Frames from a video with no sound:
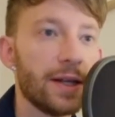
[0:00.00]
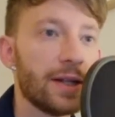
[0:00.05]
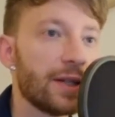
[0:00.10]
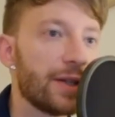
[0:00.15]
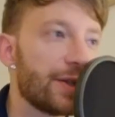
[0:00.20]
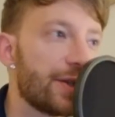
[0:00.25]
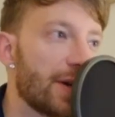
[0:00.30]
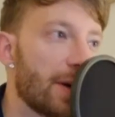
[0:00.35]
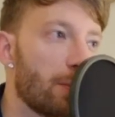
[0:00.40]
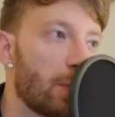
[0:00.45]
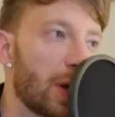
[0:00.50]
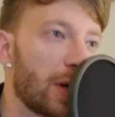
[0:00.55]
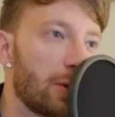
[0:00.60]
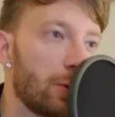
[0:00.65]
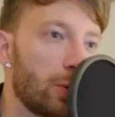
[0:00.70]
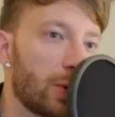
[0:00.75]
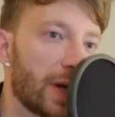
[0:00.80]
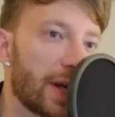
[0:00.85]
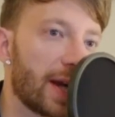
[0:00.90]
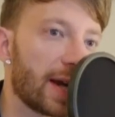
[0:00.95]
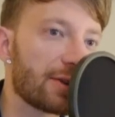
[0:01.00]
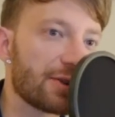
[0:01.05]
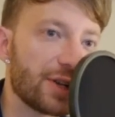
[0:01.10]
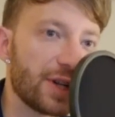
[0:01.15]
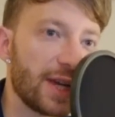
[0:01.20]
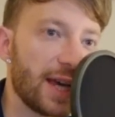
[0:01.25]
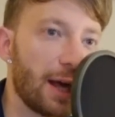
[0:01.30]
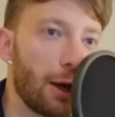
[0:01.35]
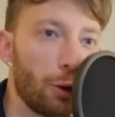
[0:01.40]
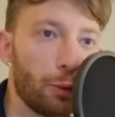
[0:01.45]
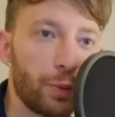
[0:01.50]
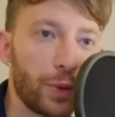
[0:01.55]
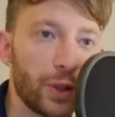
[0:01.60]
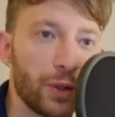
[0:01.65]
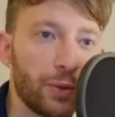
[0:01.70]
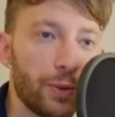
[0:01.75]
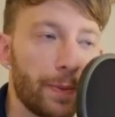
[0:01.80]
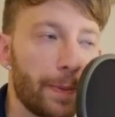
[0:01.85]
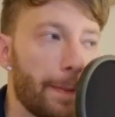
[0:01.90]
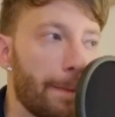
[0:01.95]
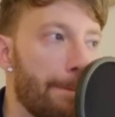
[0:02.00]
someone who can actually help you.